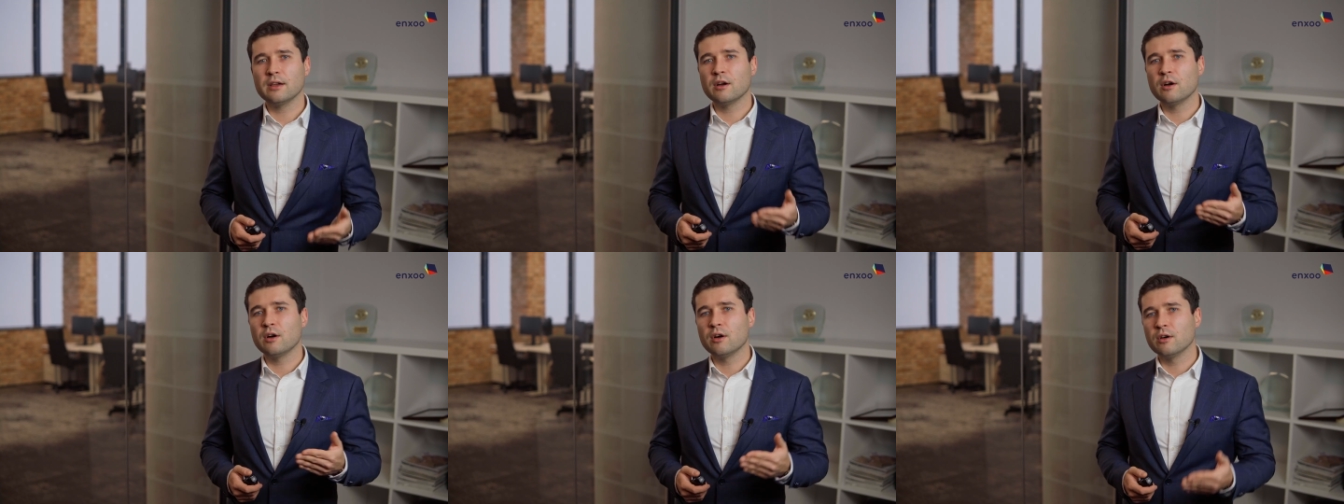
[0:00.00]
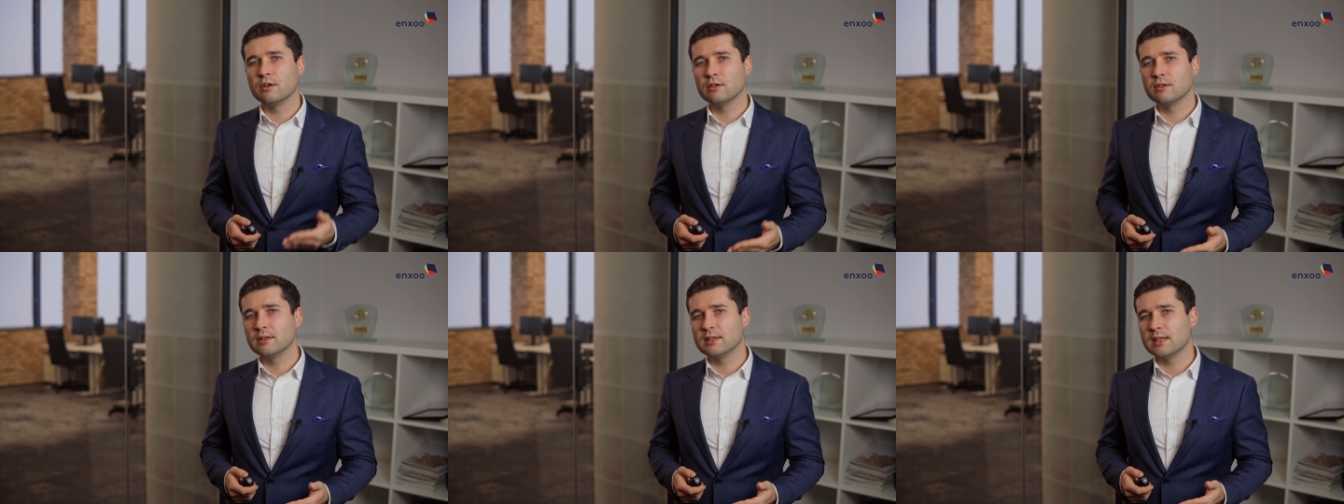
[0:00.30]

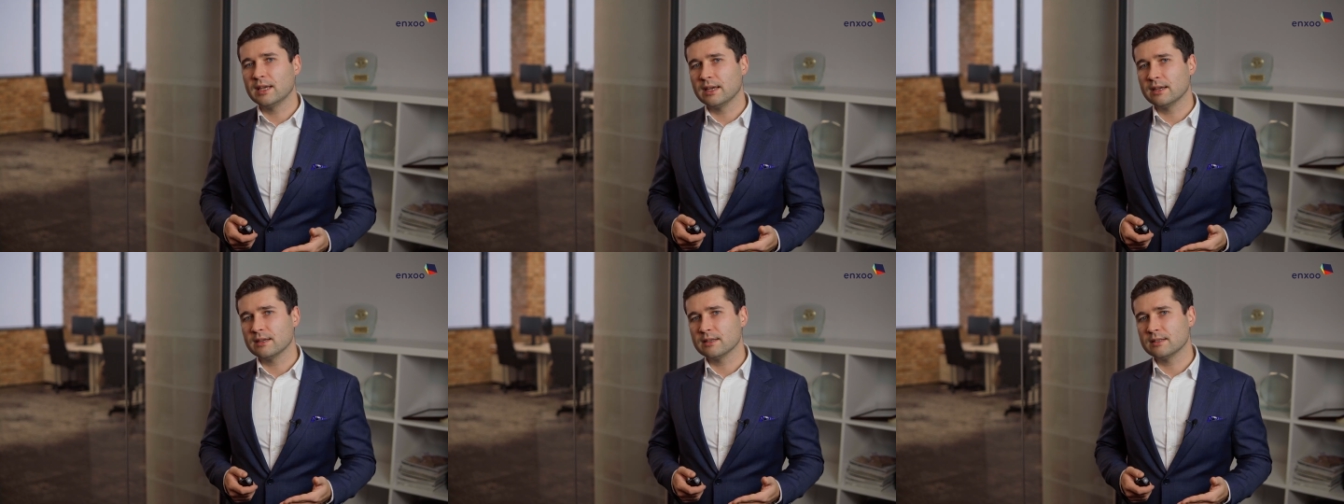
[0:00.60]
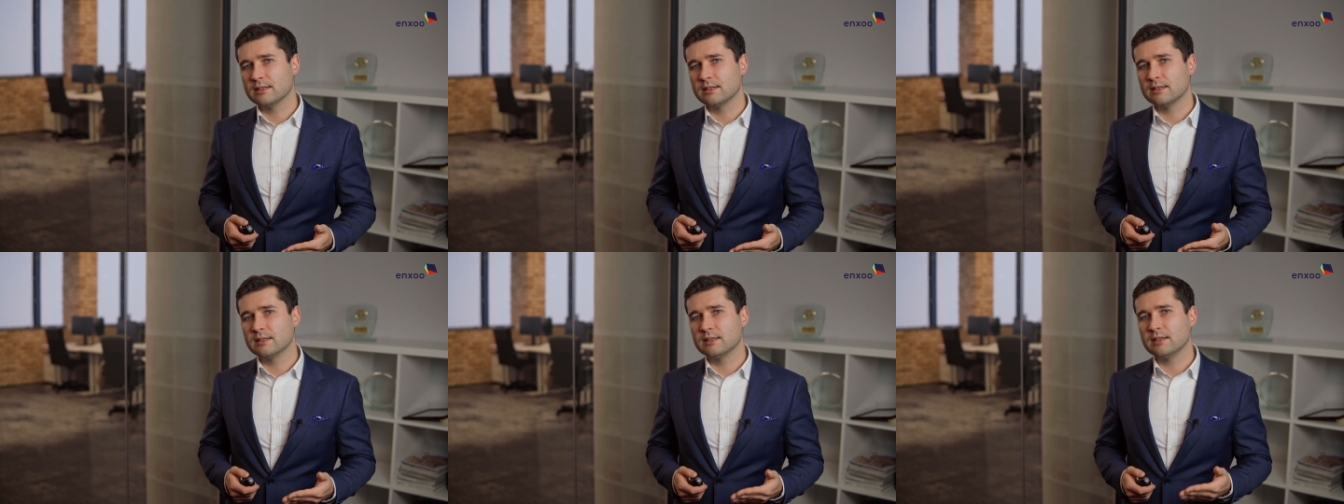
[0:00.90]

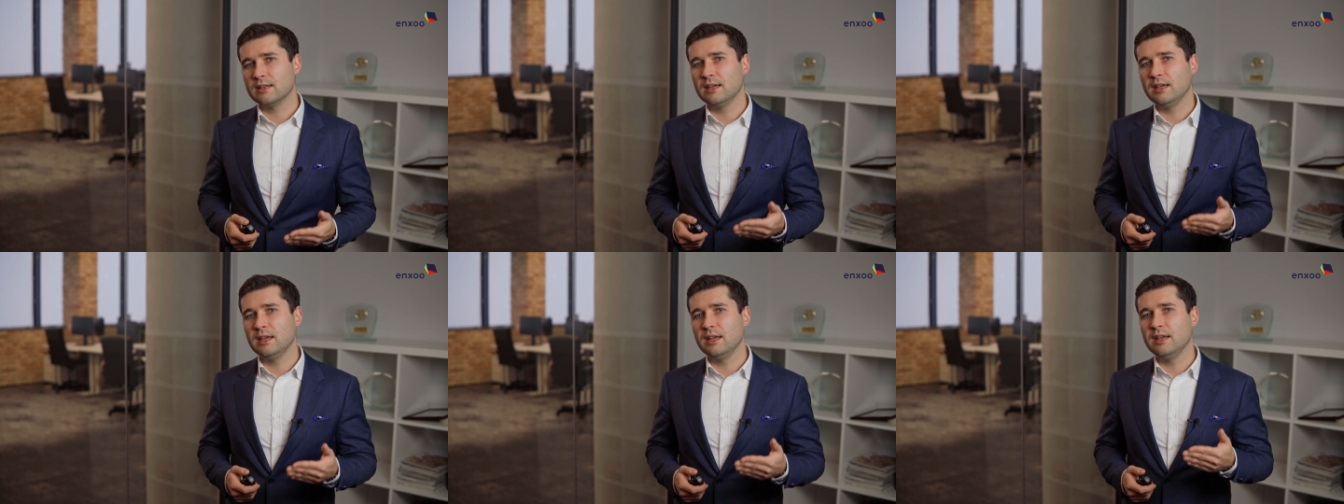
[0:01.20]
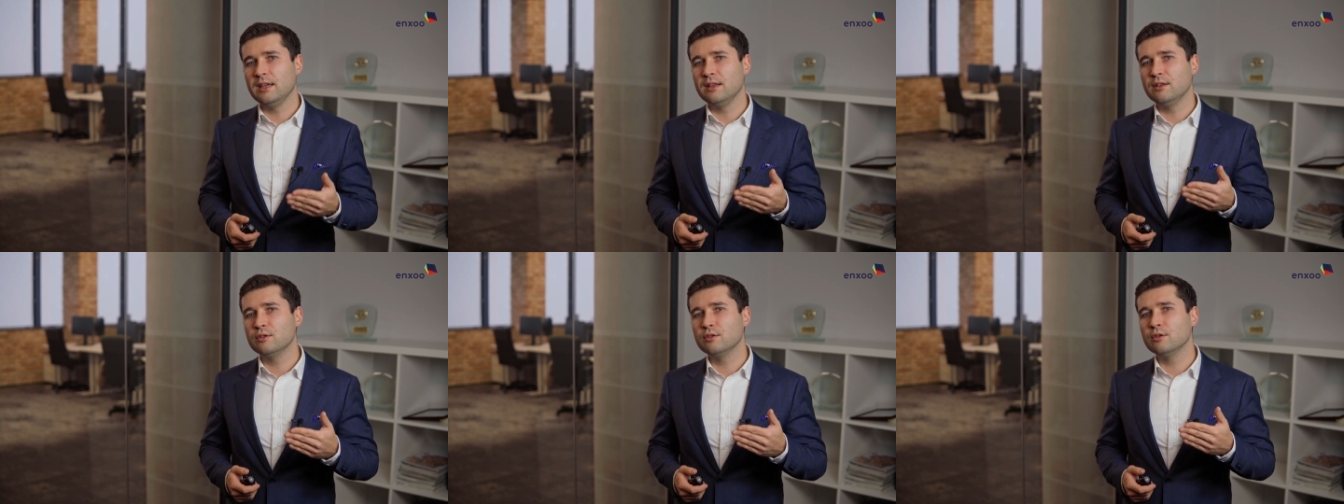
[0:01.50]
contexts
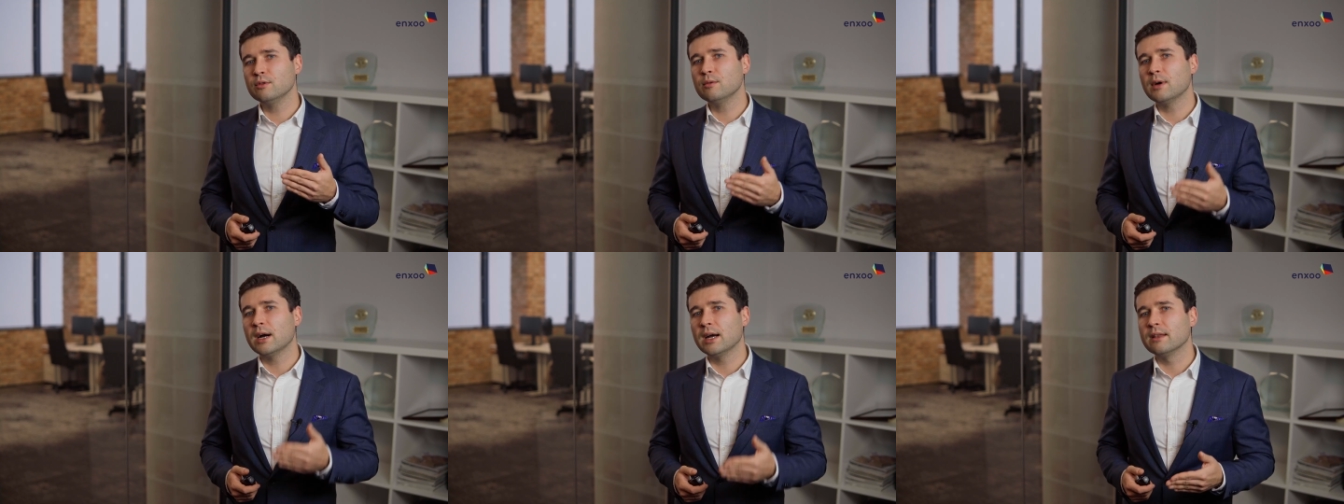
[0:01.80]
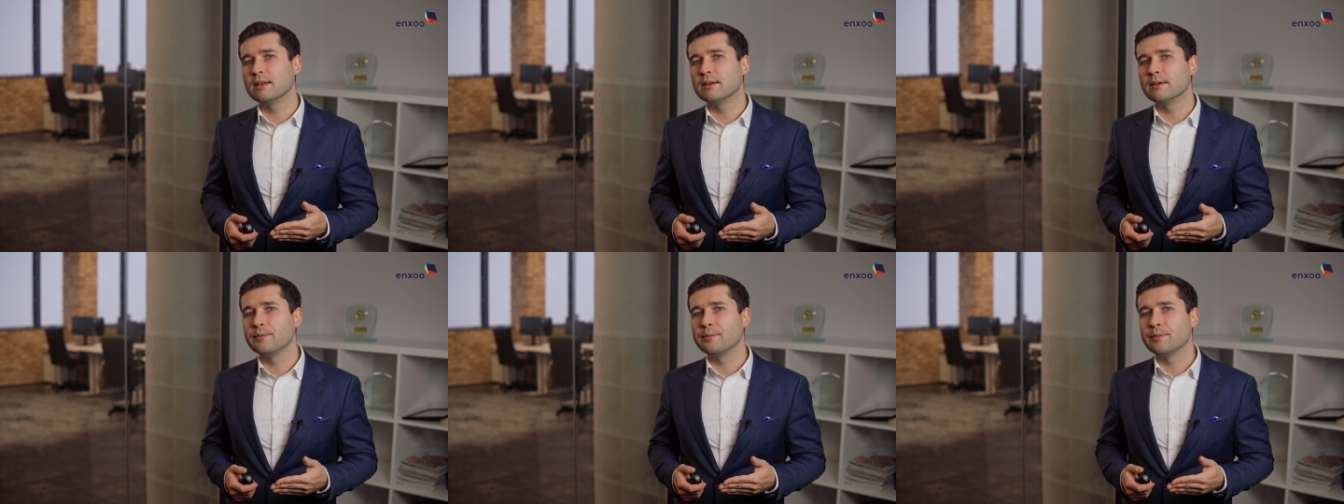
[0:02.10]
into
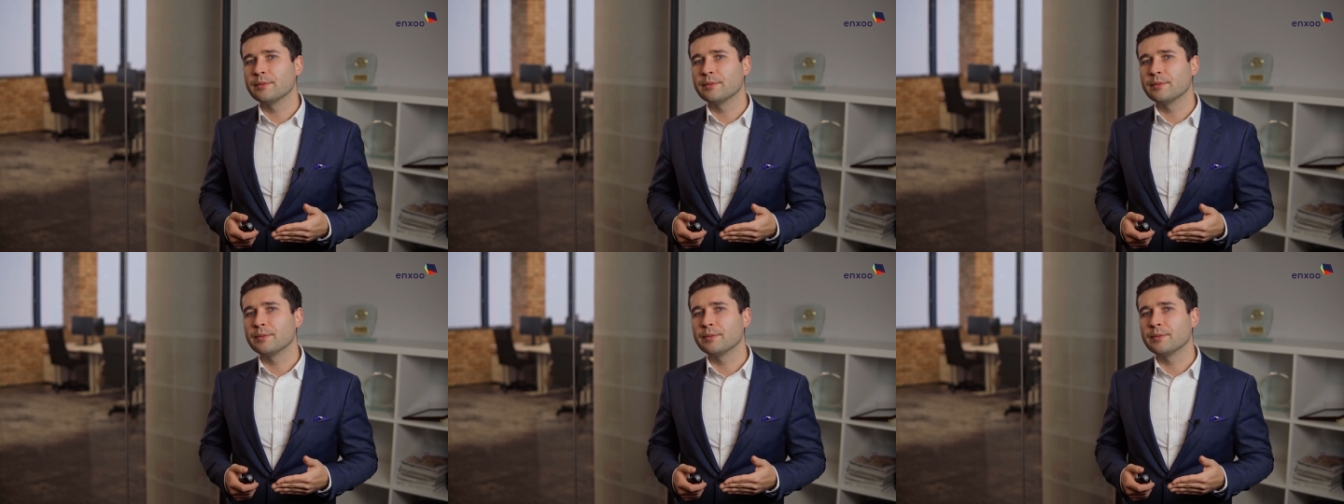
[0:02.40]
one,